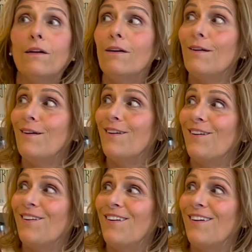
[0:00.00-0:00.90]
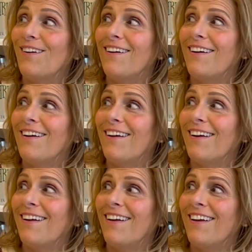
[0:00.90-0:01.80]

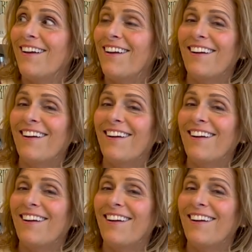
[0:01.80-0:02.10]
The person shown says nothing.